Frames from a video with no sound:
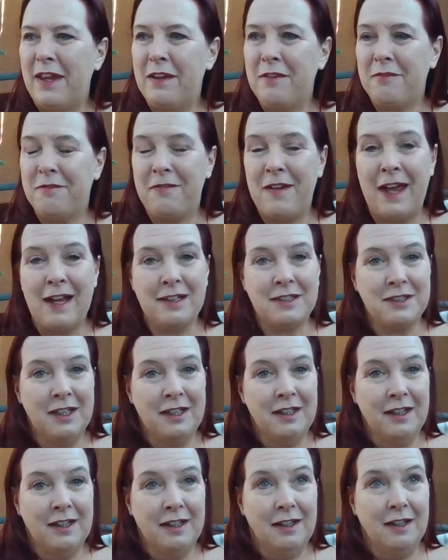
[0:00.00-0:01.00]
In fact,
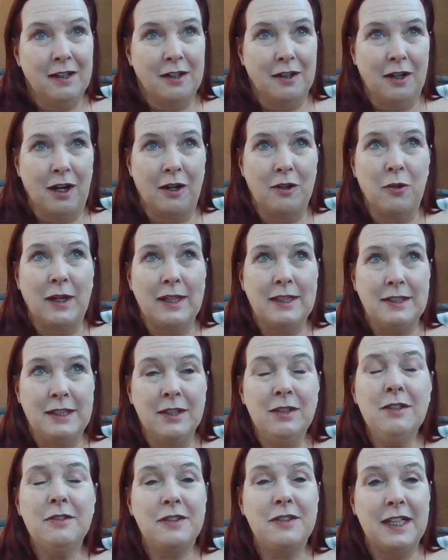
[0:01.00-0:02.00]
a great
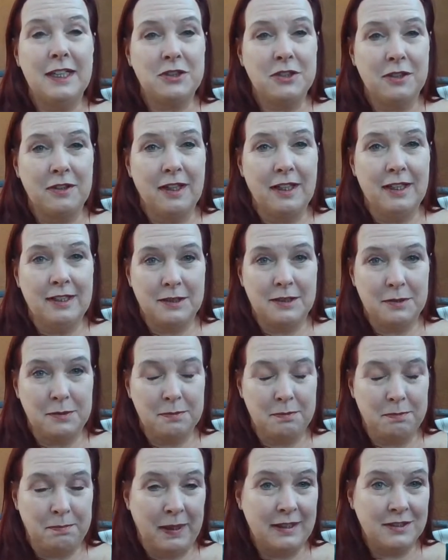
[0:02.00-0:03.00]
deal of nature is
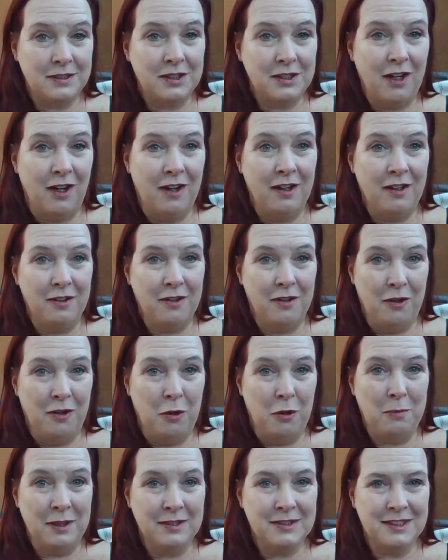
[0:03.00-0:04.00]
based on
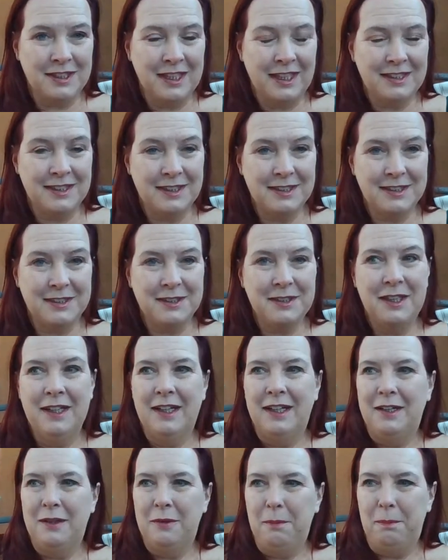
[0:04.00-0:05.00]
homeostasis.
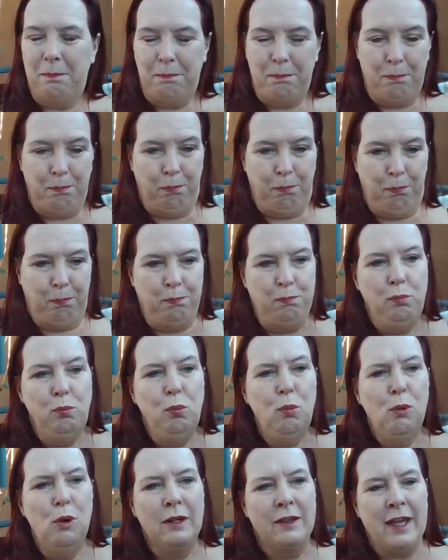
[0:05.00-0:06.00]

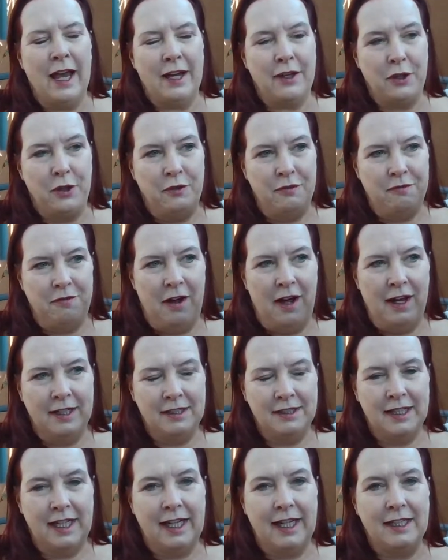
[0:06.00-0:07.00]
That you
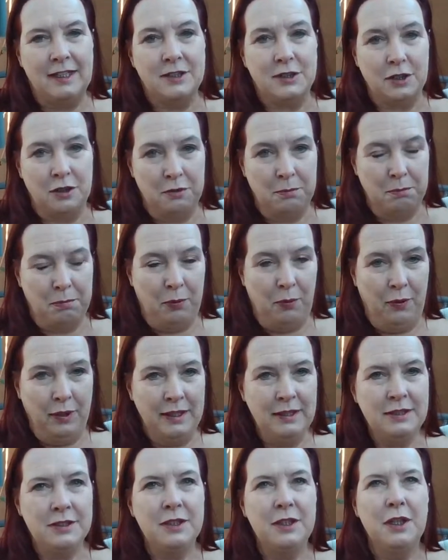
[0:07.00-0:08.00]
find a certain
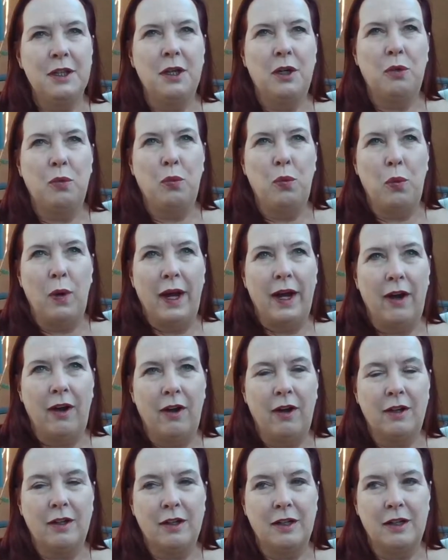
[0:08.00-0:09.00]
point
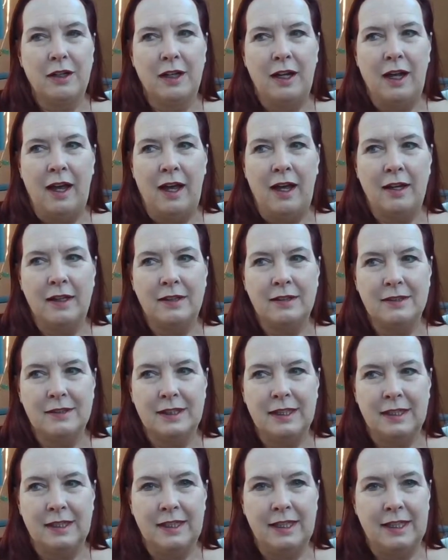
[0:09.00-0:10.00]
where uh,
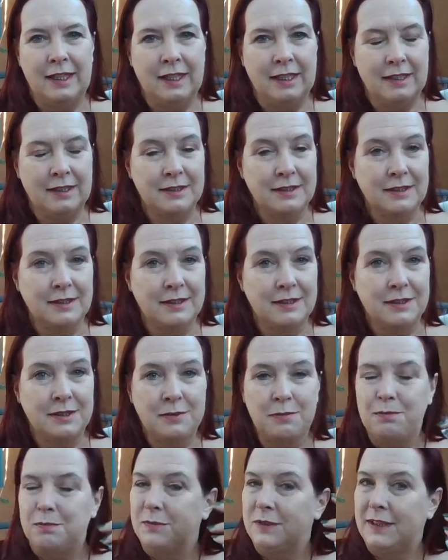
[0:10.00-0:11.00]
it
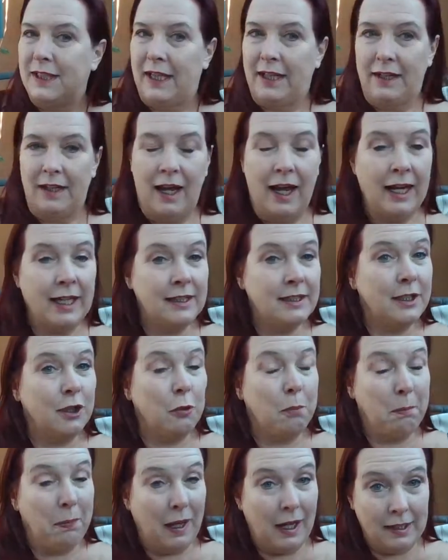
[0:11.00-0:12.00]
is, say, an
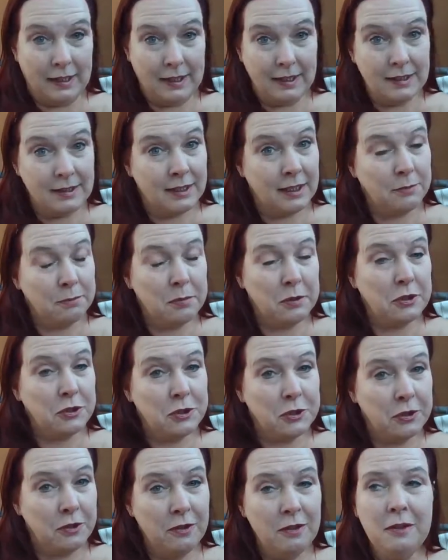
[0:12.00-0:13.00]
ideal body
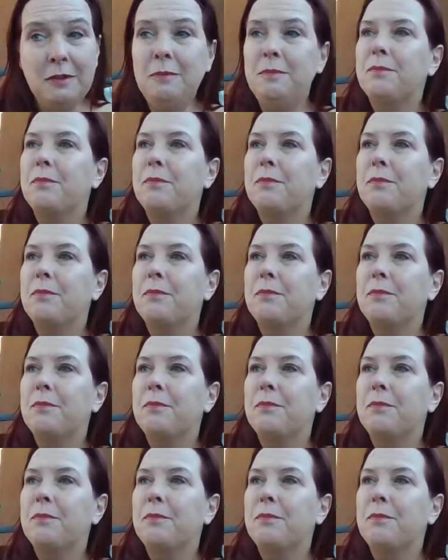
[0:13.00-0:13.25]
temperature